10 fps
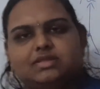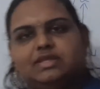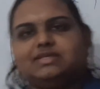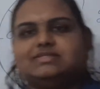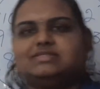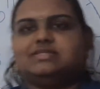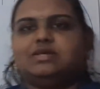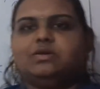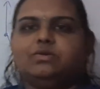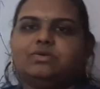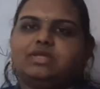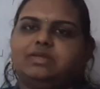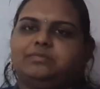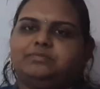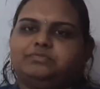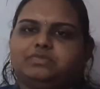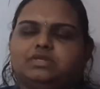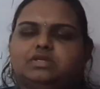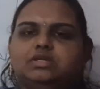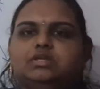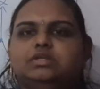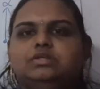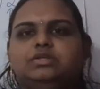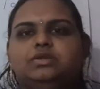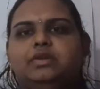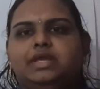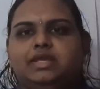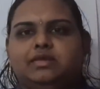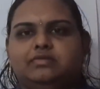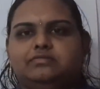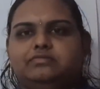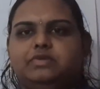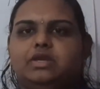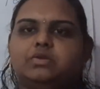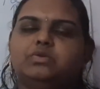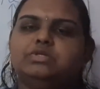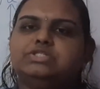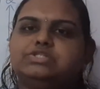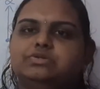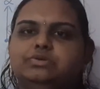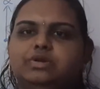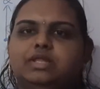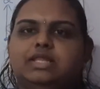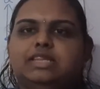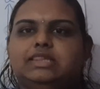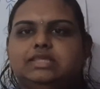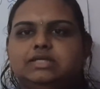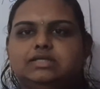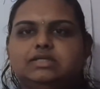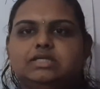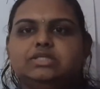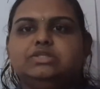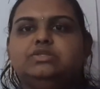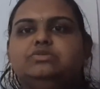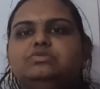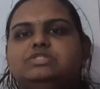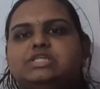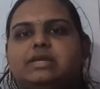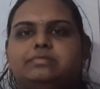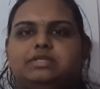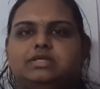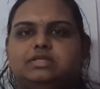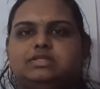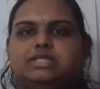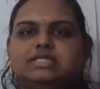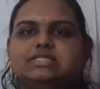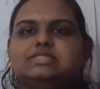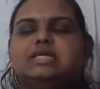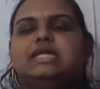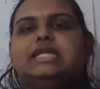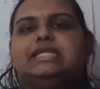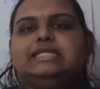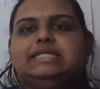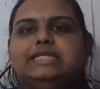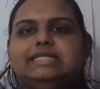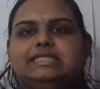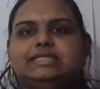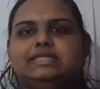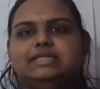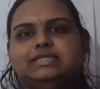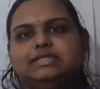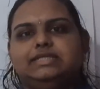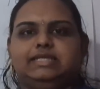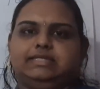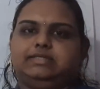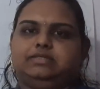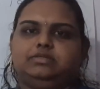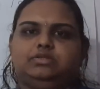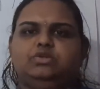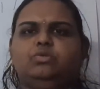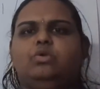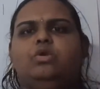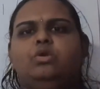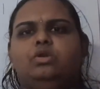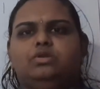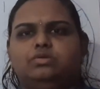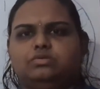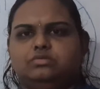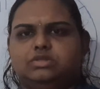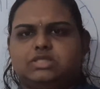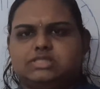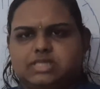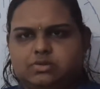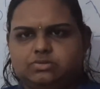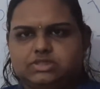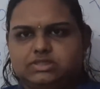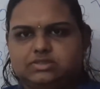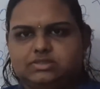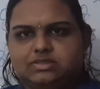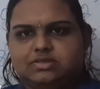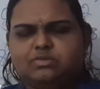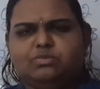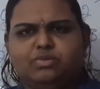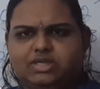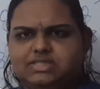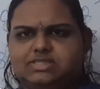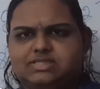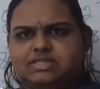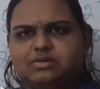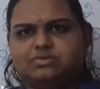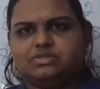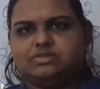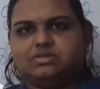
Yes, okay. Today, we are going to learn a new chapter, that is tick, tick, tick. You all know the sound. What is the sound?